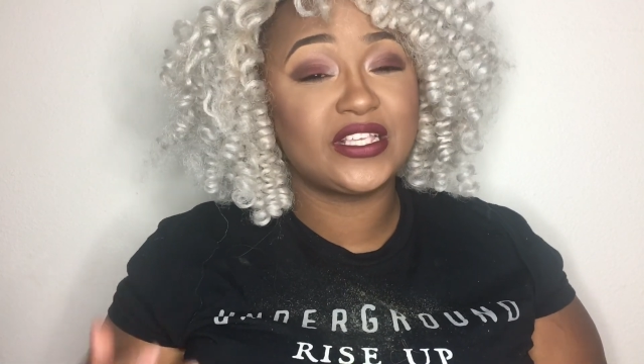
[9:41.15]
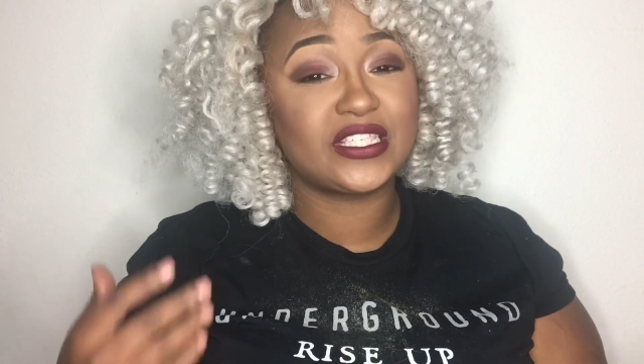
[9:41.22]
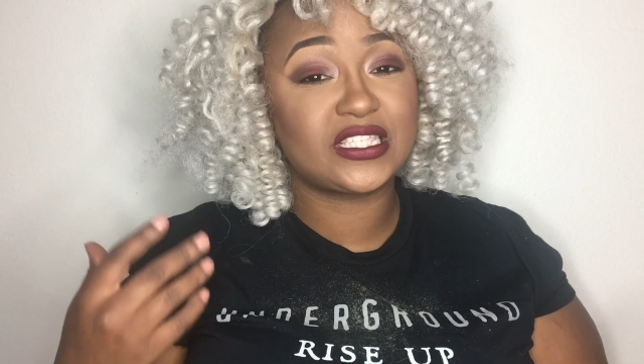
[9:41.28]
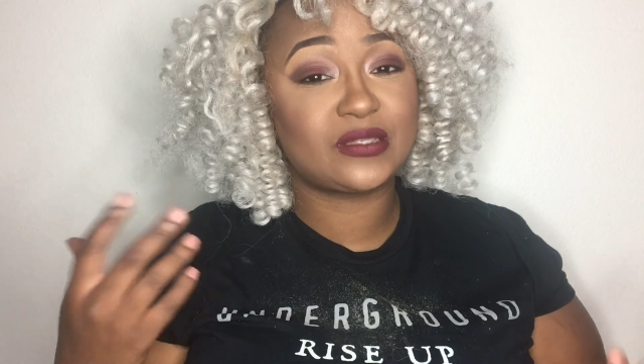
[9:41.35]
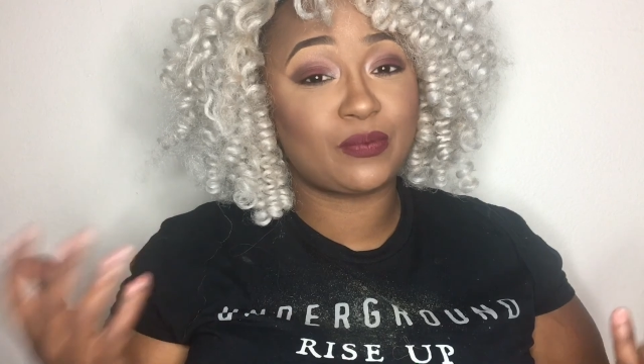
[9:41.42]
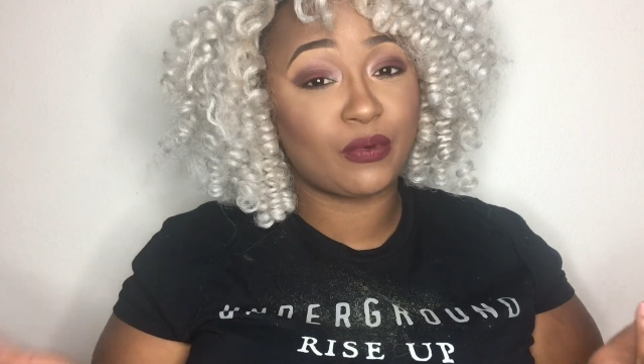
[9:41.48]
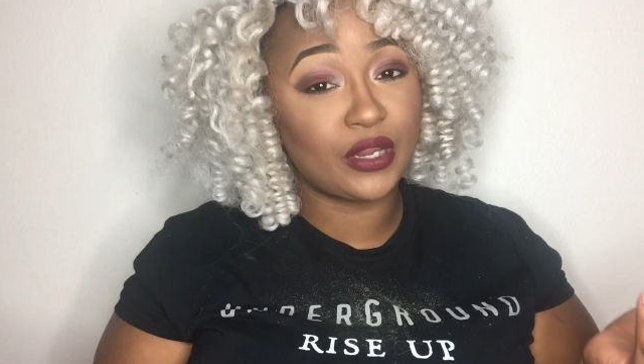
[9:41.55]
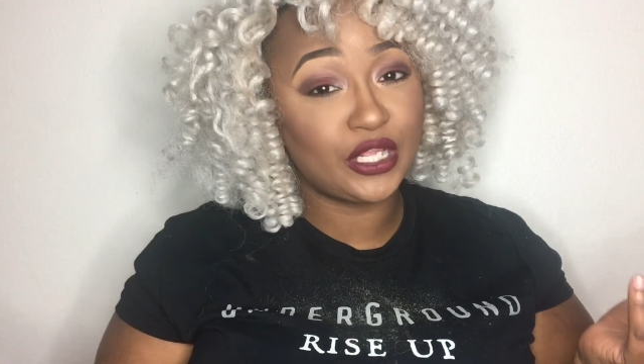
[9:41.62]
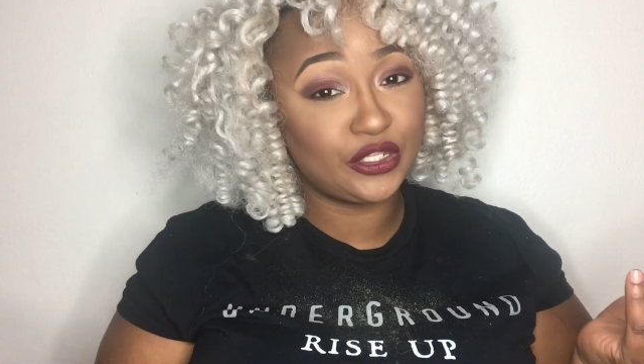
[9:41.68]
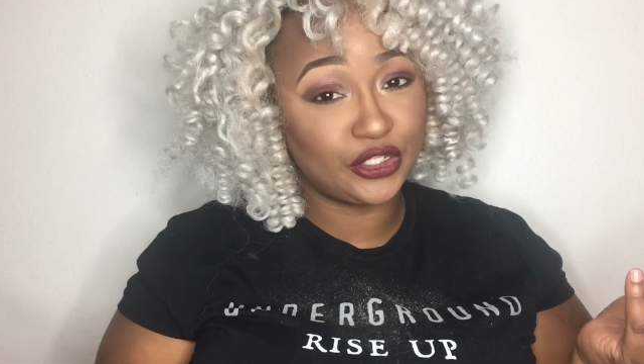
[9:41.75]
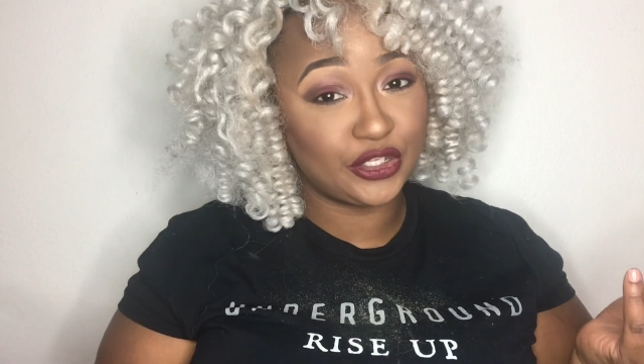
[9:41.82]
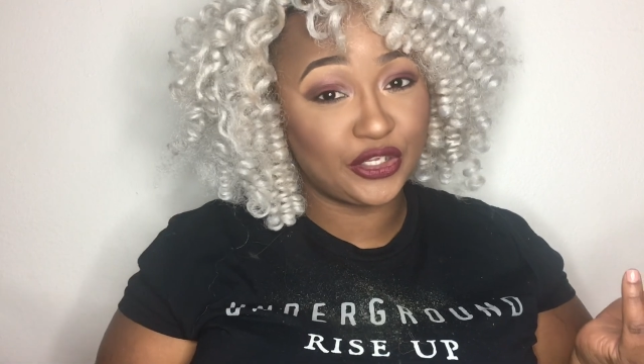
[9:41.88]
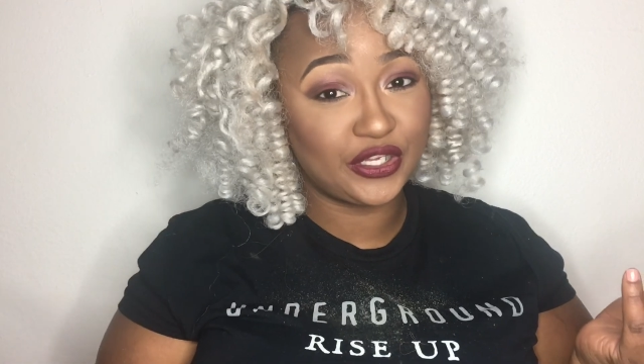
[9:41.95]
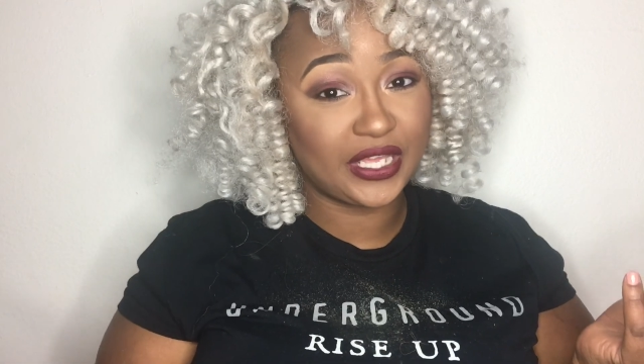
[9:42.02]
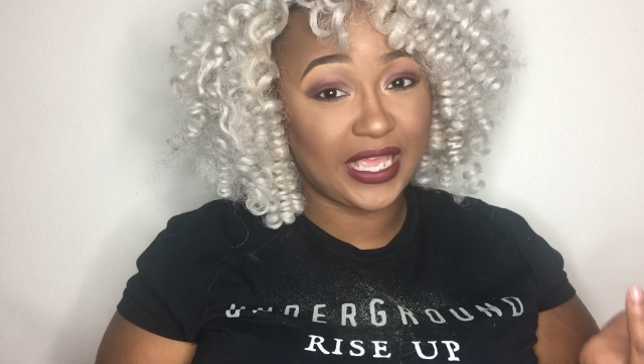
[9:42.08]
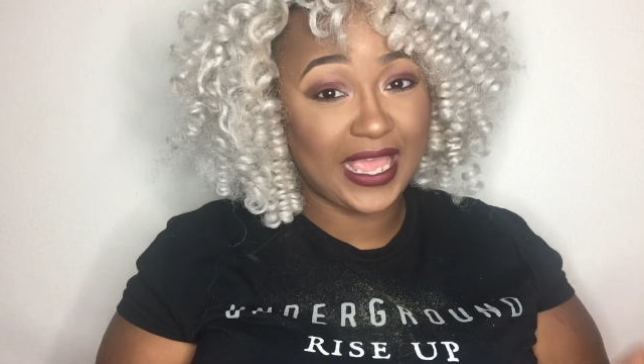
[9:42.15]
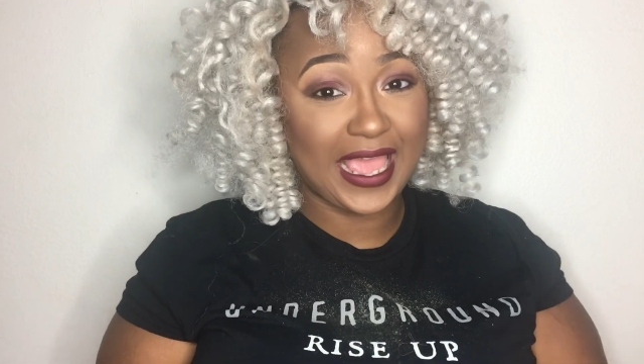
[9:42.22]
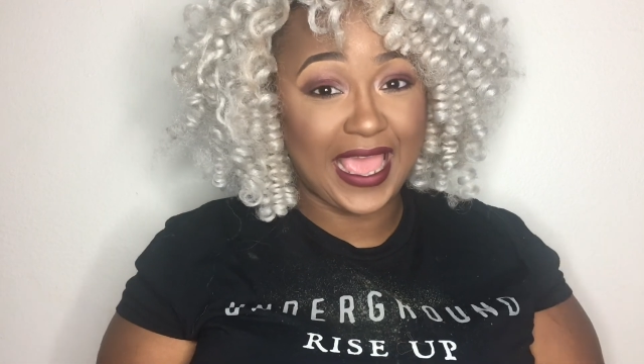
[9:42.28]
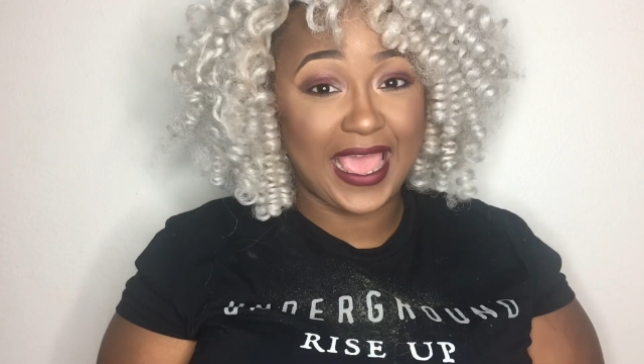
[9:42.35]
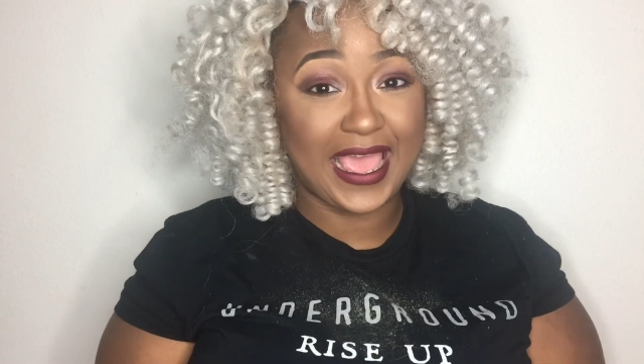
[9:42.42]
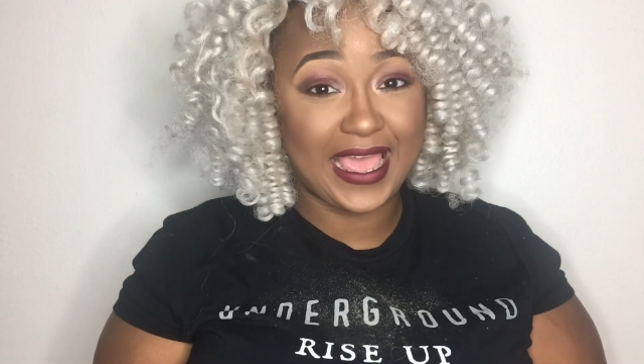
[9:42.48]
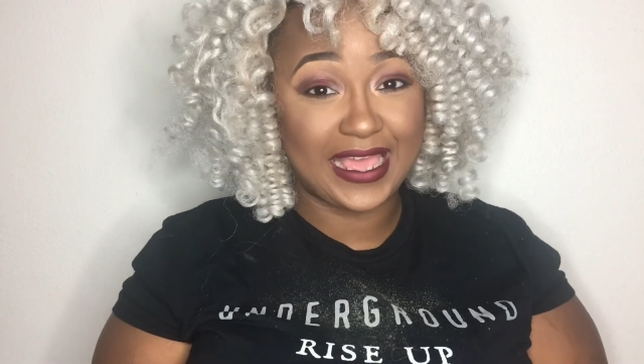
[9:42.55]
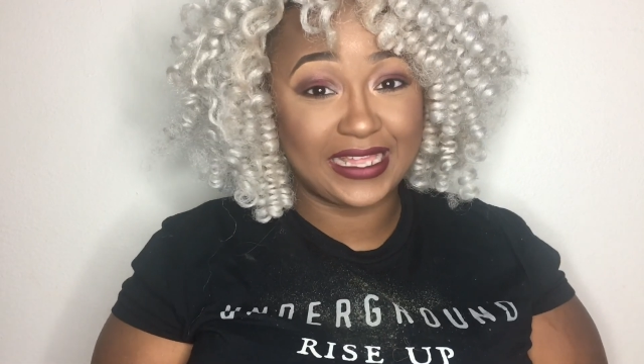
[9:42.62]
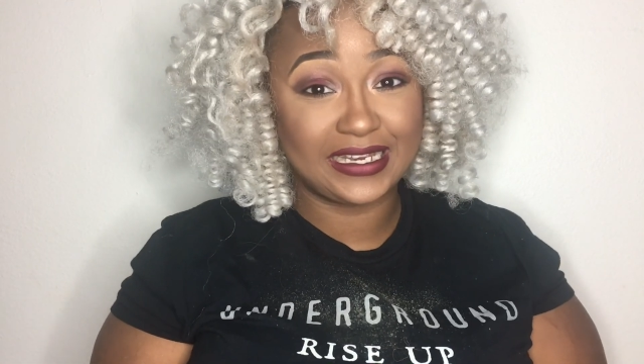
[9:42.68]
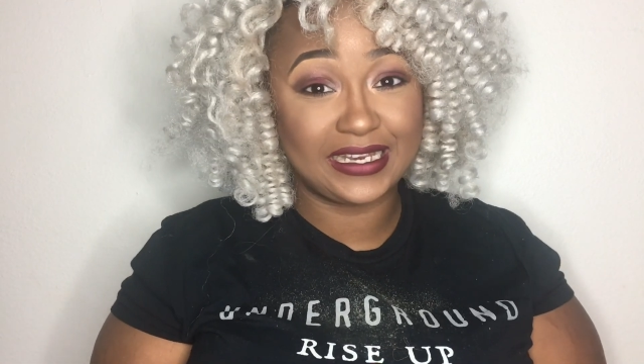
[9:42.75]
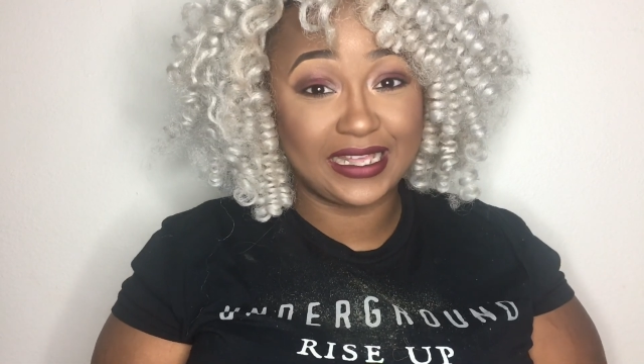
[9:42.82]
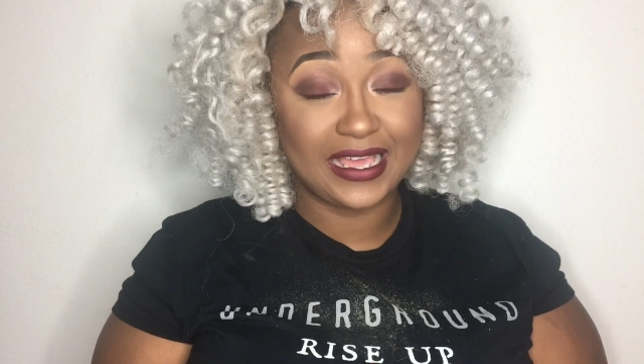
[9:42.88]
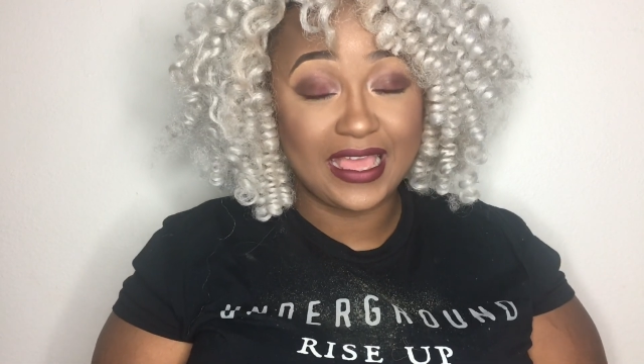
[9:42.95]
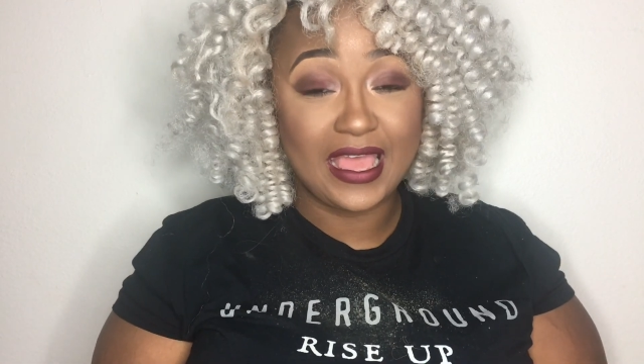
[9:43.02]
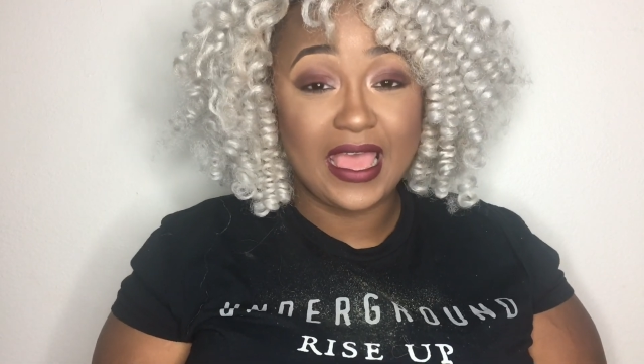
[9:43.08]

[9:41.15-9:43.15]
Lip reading: spring look, and